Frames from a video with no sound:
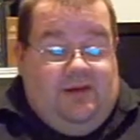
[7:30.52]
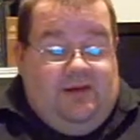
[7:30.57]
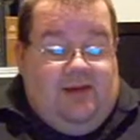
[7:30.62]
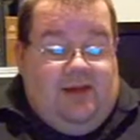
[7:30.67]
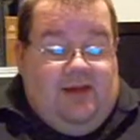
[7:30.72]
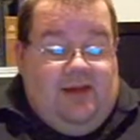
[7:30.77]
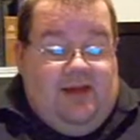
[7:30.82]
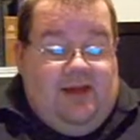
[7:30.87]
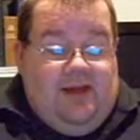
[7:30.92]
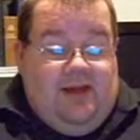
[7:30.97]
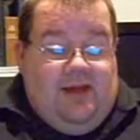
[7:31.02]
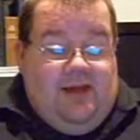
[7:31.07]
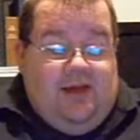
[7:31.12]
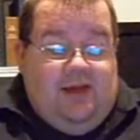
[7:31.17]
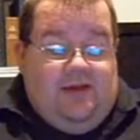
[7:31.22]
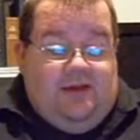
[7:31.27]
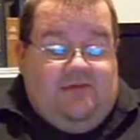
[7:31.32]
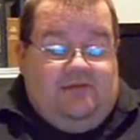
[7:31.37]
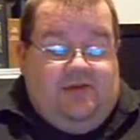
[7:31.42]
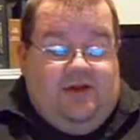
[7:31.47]

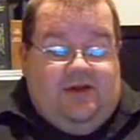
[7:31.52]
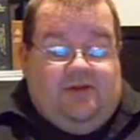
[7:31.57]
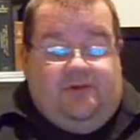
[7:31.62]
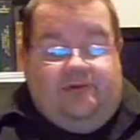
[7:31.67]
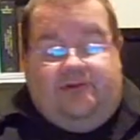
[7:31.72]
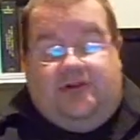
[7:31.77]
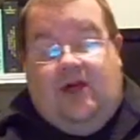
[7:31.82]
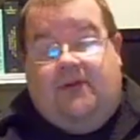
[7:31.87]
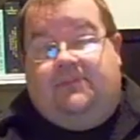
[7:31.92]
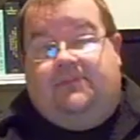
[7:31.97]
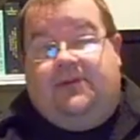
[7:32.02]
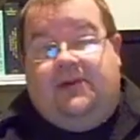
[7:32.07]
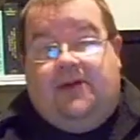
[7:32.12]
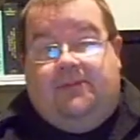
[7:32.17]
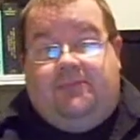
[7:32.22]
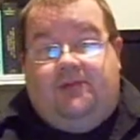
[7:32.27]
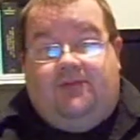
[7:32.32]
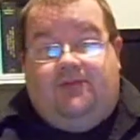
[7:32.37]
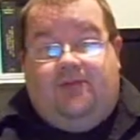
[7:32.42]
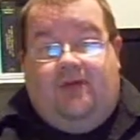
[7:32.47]
and the vehicle stopped to pick up
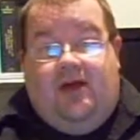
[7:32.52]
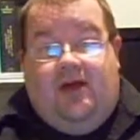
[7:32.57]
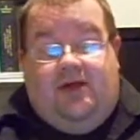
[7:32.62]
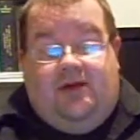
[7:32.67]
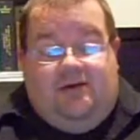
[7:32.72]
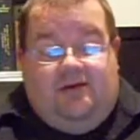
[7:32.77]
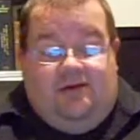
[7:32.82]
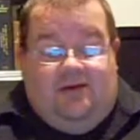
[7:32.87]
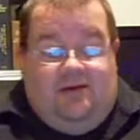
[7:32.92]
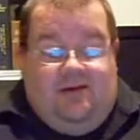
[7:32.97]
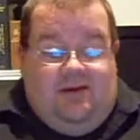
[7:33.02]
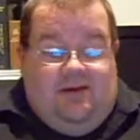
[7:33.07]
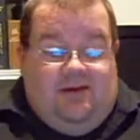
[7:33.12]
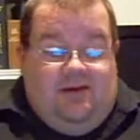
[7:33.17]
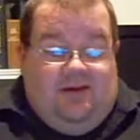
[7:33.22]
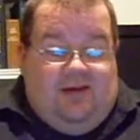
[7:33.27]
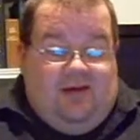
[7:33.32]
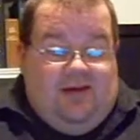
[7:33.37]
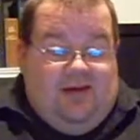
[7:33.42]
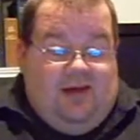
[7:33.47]
his friend,
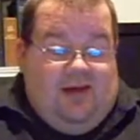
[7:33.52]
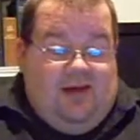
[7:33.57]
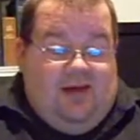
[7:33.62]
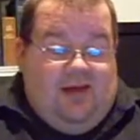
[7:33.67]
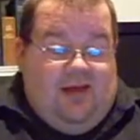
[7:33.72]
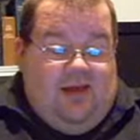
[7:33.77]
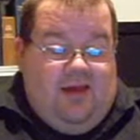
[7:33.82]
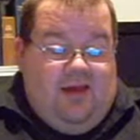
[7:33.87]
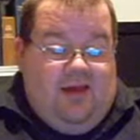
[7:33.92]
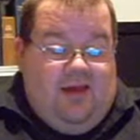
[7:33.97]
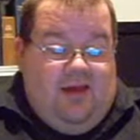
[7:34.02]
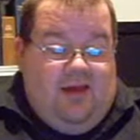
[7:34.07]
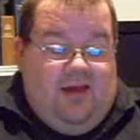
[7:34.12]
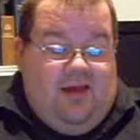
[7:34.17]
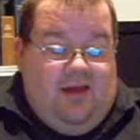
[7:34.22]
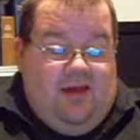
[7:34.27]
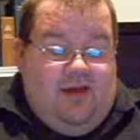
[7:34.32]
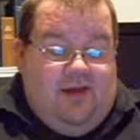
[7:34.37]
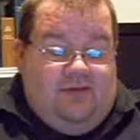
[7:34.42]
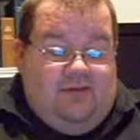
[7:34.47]

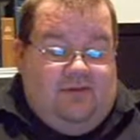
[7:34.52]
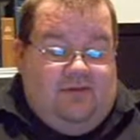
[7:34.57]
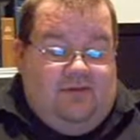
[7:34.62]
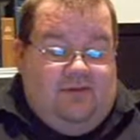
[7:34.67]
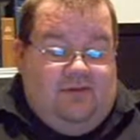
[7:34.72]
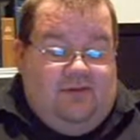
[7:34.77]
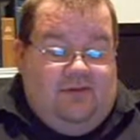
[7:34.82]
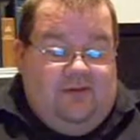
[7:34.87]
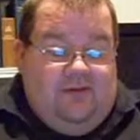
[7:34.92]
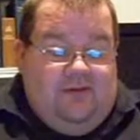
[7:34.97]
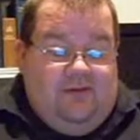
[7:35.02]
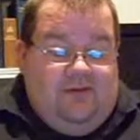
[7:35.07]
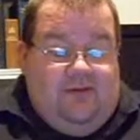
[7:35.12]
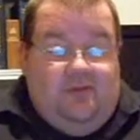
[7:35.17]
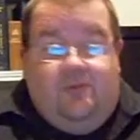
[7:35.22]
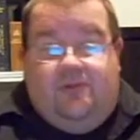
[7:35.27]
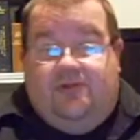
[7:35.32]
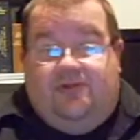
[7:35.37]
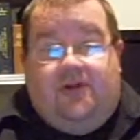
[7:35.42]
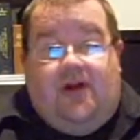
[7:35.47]
and
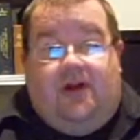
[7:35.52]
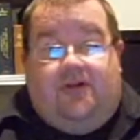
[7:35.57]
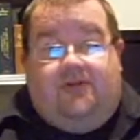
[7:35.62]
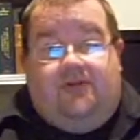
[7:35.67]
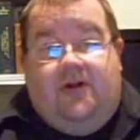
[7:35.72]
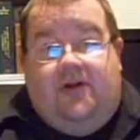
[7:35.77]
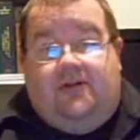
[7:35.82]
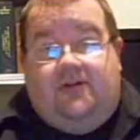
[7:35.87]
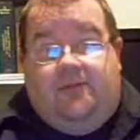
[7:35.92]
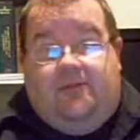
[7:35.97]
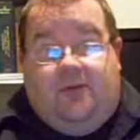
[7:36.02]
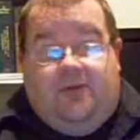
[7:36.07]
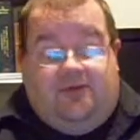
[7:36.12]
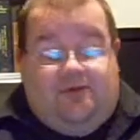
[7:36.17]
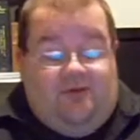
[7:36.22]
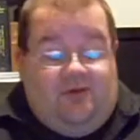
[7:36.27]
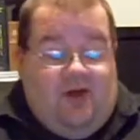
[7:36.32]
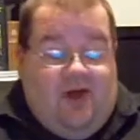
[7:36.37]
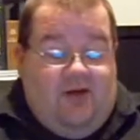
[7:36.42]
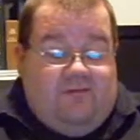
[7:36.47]
it was not a friend to the person
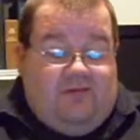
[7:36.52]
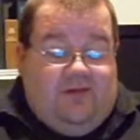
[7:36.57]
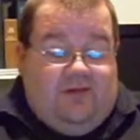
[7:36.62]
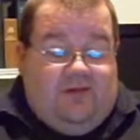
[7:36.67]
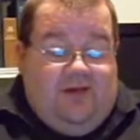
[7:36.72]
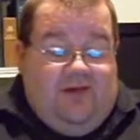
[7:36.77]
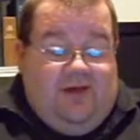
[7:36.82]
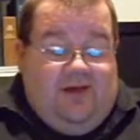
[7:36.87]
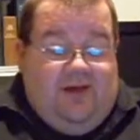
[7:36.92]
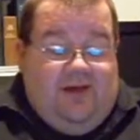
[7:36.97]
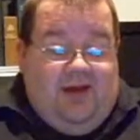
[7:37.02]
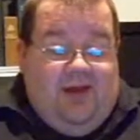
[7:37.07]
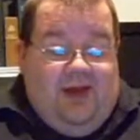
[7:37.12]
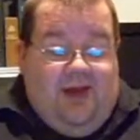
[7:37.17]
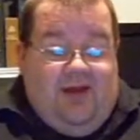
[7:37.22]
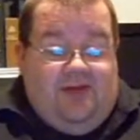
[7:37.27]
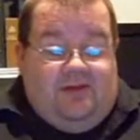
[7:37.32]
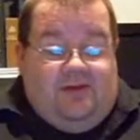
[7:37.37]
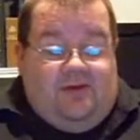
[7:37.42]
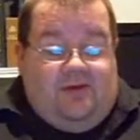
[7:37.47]
driving,
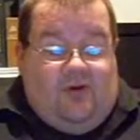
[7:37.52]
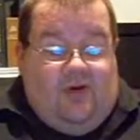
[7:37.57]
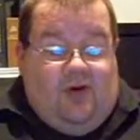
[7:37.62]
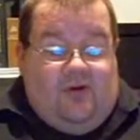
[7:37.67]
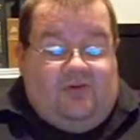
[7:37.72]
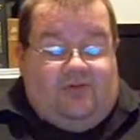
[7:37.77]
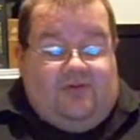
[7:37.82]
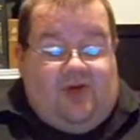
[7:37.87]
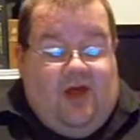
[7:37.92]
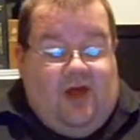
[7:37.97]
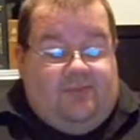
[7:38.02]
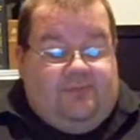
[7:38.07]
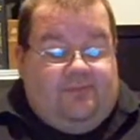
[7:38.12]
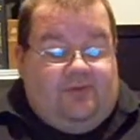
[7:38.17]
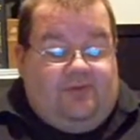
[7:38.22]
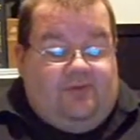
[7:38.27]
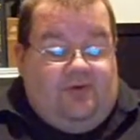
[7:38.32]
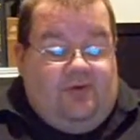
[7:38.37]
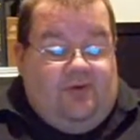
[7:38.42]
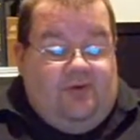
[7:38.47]
and the car stopped
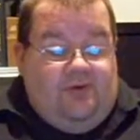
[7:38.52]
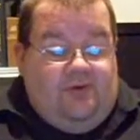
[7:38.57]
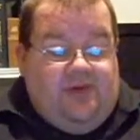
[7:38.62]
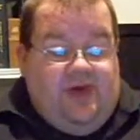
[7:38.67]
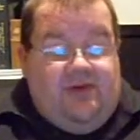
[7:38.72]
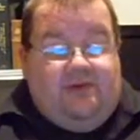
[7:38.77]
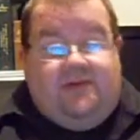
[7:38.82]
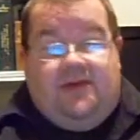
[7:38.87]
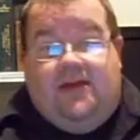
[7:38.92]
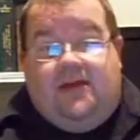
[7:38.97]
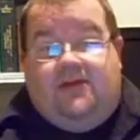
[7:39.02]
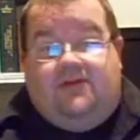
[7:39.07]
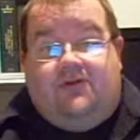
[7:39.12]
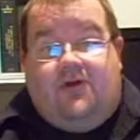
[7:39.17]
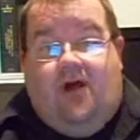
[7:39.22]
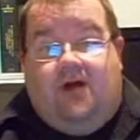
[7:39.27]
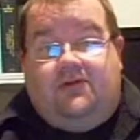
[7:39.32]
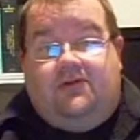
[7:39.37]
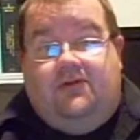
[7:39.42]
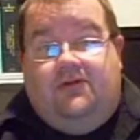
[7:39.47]
so that they could
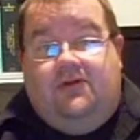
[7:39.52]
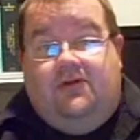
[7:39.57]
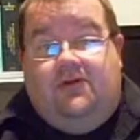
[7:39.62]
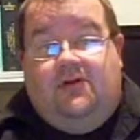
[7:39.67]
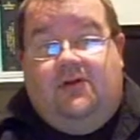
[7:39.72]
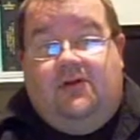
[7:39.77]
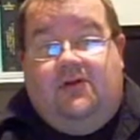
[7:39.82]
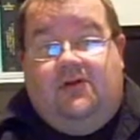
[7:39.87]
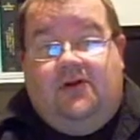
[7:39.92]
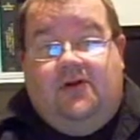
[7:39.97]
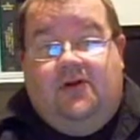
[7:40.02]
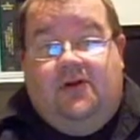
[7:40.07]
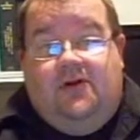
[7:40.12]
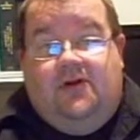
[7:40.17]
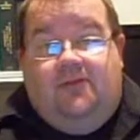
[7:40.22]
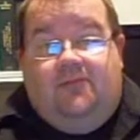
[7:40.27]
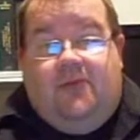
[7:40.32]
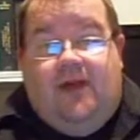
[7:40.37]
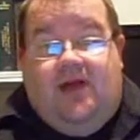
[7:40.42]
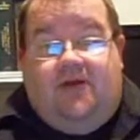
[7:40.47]
talk to the
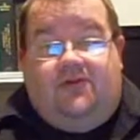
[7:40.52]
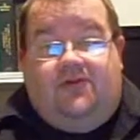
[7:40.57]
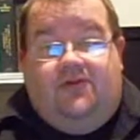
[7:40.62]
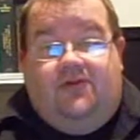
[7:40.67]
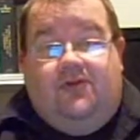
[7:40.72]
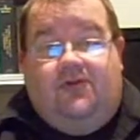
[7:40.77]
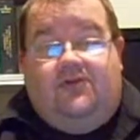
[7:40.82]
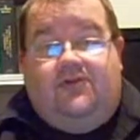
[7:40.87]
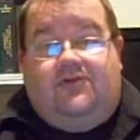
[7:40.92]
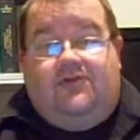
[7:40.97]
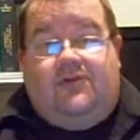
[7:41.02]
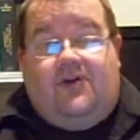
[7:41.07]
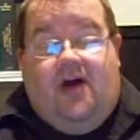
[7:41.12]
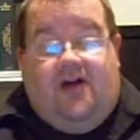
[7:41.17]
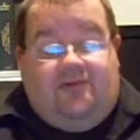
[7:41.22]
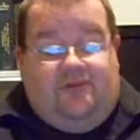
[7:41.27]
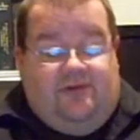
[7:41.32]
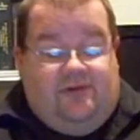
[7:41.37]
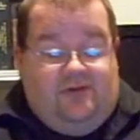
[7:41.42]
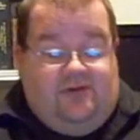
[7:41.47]
passenger's
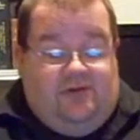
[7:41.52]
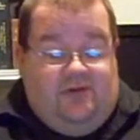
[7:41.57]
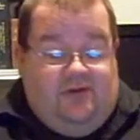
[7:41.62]
cousin,